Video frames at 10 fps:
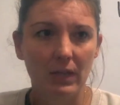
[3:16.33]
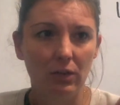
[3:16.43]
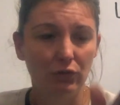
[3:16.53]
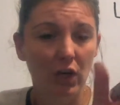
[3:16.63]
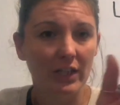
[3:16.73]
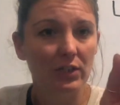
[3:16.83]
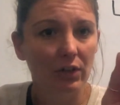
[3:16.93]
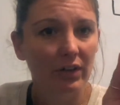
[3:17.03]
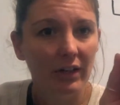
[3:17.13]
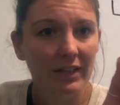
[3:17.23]
Alright,
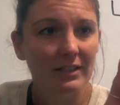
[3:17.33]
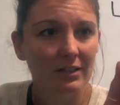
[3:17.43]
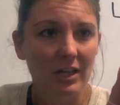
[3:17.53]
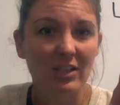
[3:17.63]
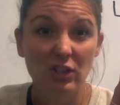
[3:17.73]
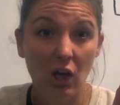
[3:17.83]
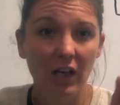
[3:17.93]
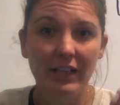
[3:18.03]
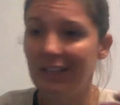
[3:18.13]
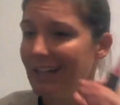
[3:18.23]
so a
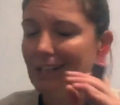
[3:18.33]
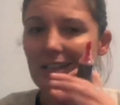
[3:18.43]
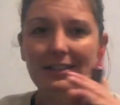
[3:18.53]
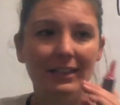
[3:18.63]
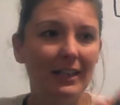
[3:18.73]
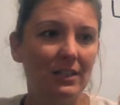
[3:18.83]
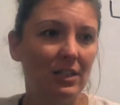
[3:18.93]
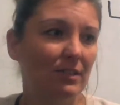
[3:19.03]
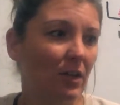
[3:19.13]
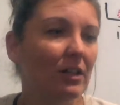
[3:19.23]
solid, and anything that's a
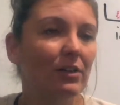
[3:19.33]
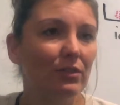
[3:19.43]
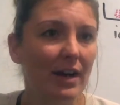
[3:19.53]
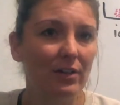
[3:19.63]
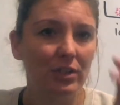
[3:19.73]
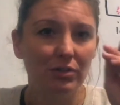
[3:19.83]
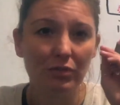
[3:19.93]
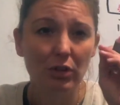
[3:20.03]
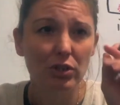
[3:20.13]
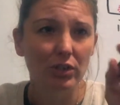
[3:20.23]
solid around you, if
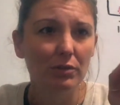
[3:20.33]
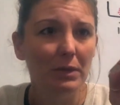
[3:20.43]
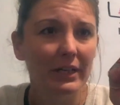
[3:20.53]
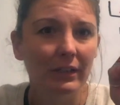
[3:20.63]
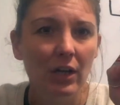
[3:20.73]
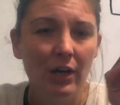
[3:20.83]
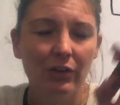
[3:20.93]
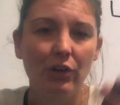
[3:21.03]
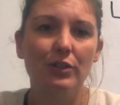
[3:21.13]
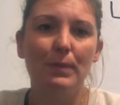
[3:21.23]
you can zoom in,
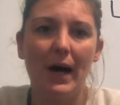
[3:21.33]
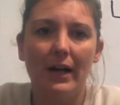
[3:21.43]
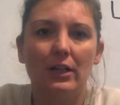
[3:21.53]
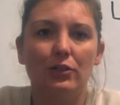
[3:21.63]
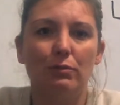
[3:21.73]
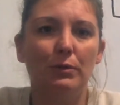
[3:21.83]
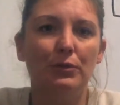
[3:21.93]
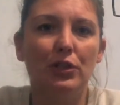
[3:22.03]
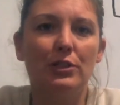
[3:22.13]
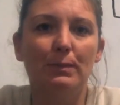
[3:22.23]
those particles will
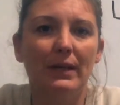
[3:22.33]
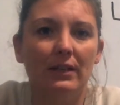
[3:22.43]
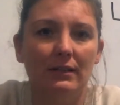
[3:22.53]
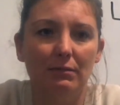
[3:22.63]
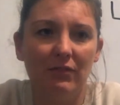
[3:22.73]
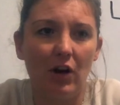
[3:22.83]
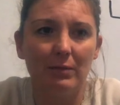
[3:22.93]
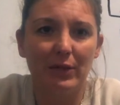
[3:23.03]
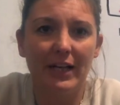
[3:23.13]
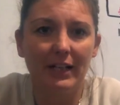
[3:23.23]
just be
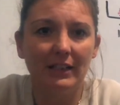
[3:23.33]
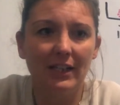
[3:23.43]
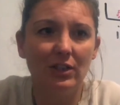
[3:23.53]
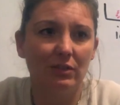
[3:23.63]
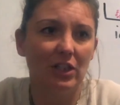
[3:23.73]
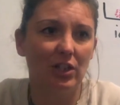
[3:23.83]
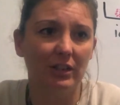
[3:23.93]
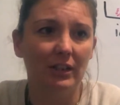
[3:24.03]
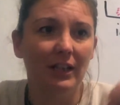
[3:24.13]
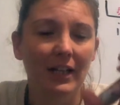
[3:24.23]
vibrating next to each other.
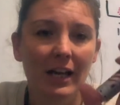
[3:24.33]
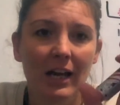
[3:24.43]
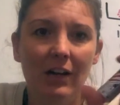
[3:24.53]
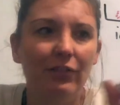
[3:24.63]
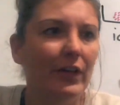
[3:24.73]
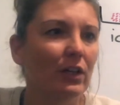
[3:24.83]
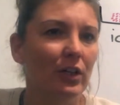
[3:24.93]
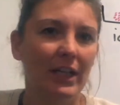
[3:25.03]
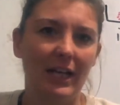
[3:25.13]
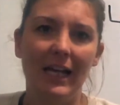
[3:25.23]
If we
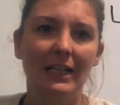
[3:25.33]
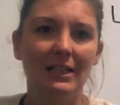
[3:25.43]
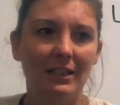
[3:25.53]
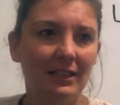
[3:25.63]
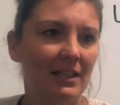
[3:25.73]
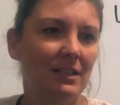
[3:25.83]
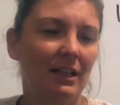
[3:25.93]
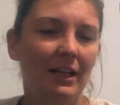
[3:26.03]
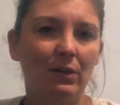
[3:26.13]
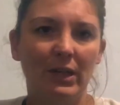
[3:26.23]
look at anything that's a
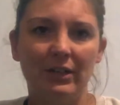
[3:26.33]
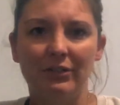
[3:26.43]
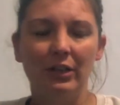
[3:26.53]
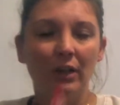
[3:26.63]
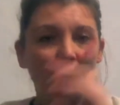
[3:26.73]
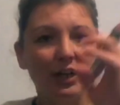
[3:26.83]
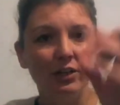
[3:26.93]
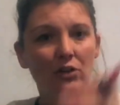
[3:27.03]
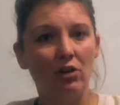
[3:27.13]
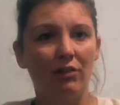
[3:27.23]
liquid, if you look at
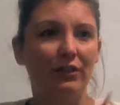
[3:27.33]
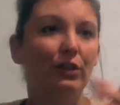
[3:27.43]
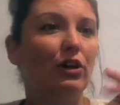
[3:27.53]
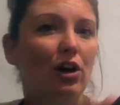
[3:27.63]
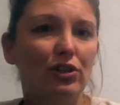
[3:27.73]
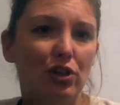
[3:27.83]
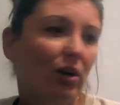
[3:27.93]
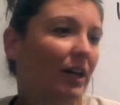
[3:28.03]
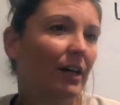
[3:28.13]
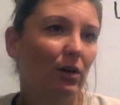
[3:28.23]
your coffee or hot
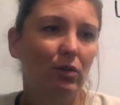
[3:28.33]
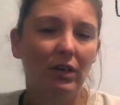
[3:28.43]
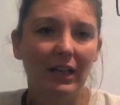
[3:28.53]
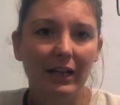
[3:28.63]
chocolate or